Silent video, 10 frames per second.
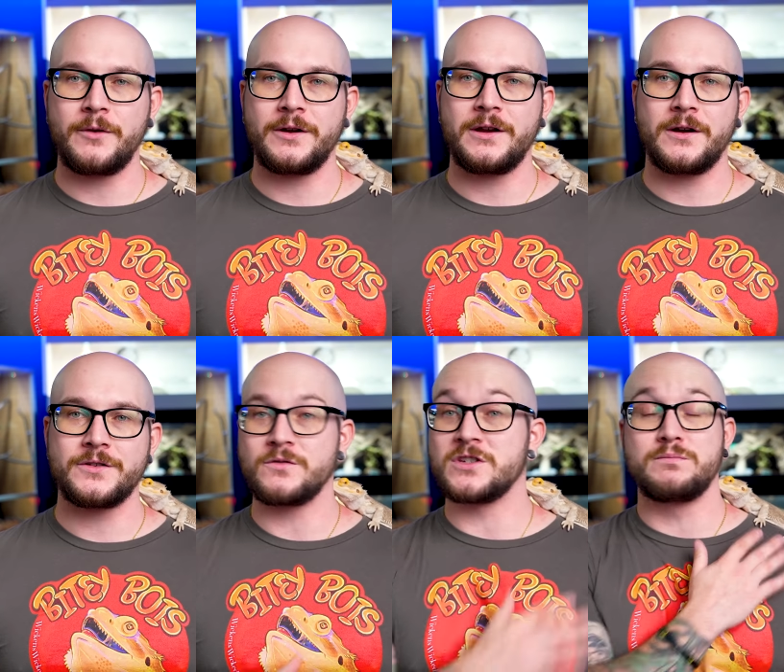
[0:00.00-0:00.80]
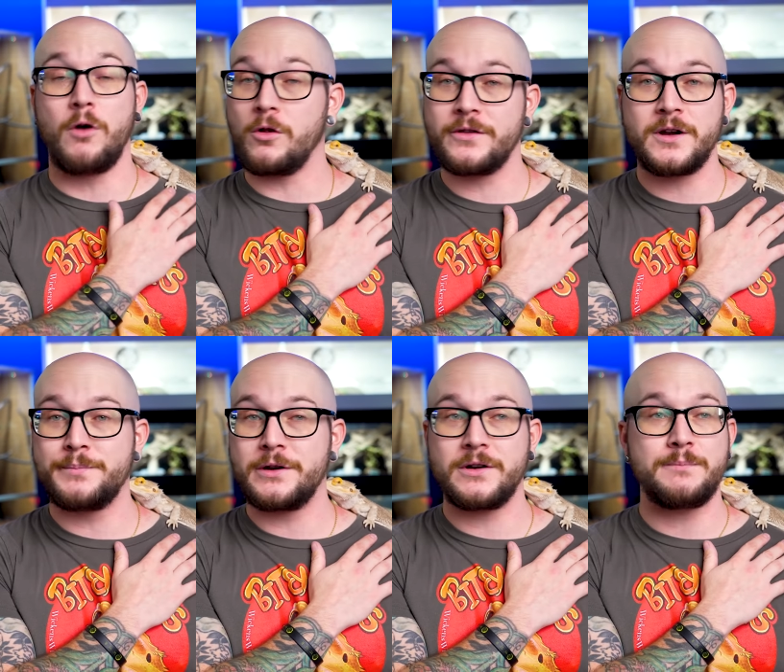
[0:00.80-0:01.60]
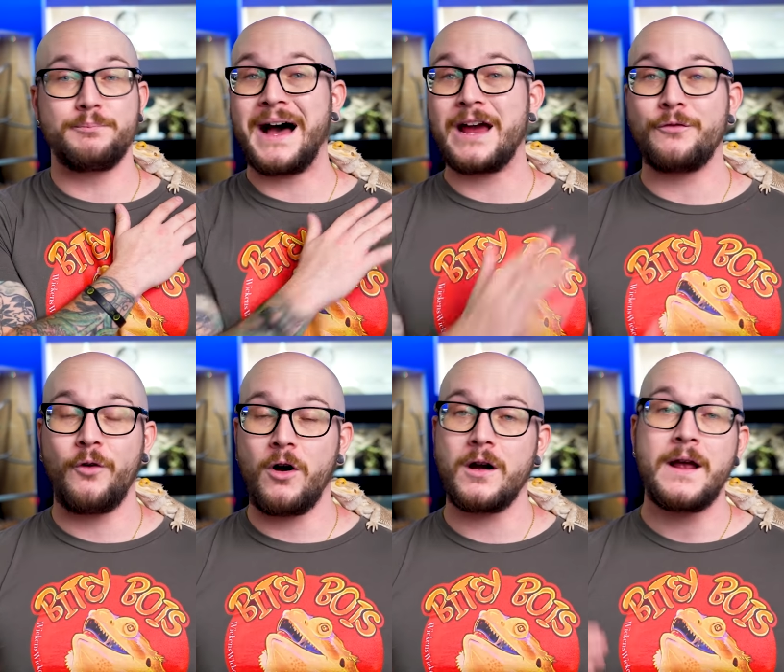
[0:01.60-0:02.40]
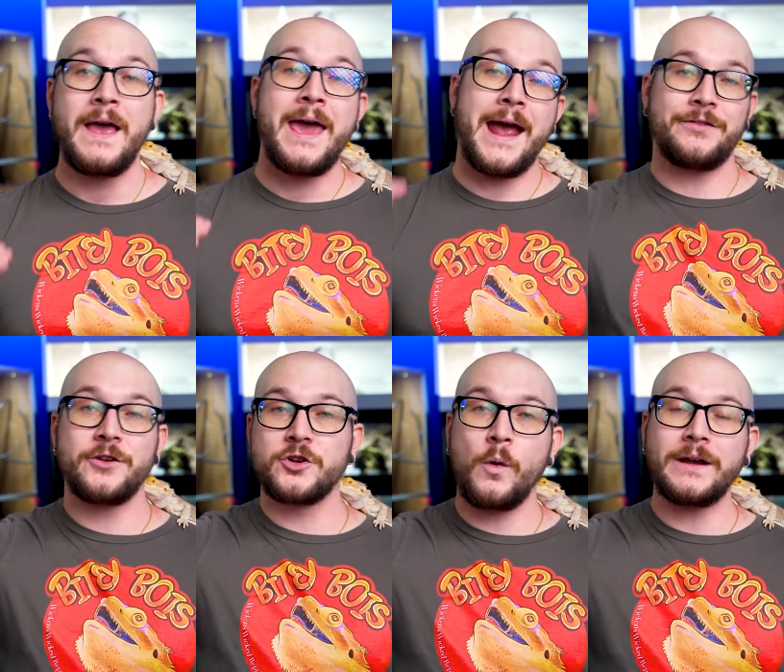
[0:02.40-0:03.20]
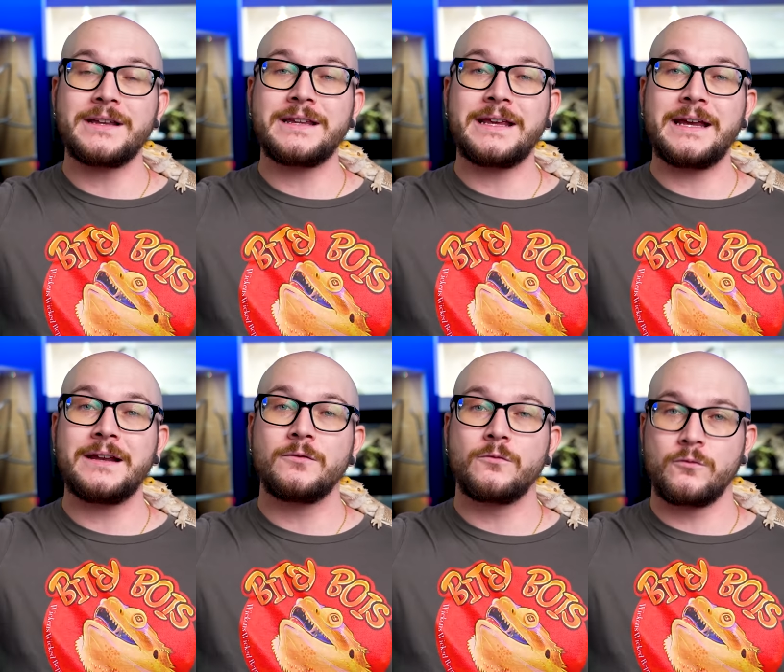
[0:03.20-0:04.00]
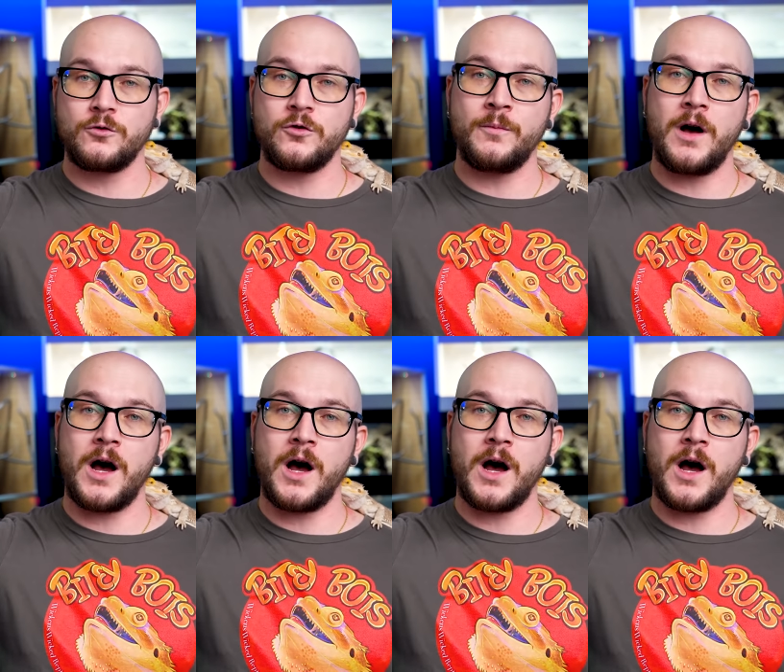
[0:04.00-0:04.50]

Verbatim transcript: about here, so smaller than a beardy by far, and they're going to need room